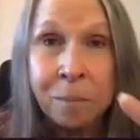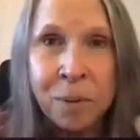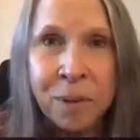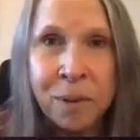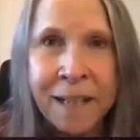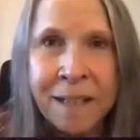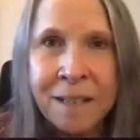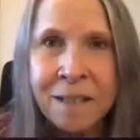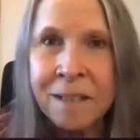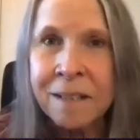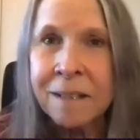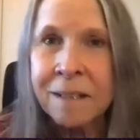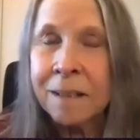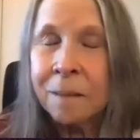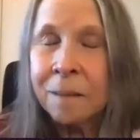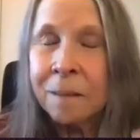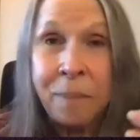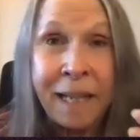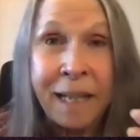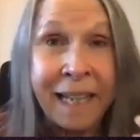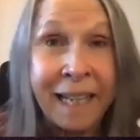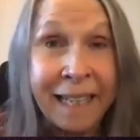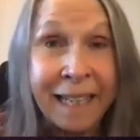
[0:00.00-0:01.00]
present
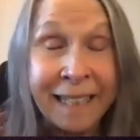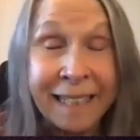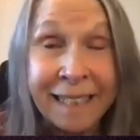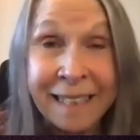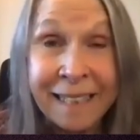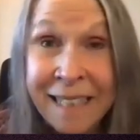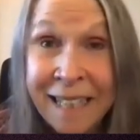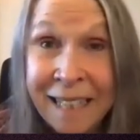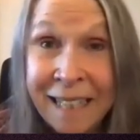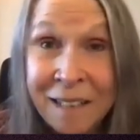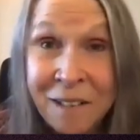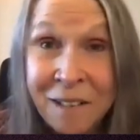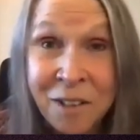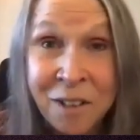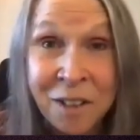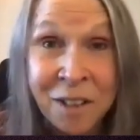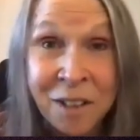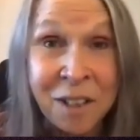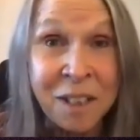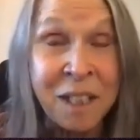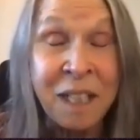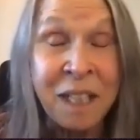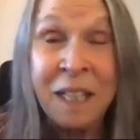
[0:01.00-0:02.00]
and paying
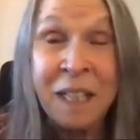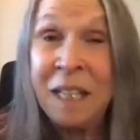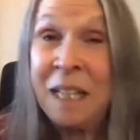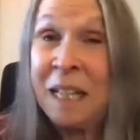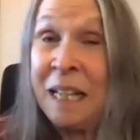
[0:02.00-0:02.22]
attention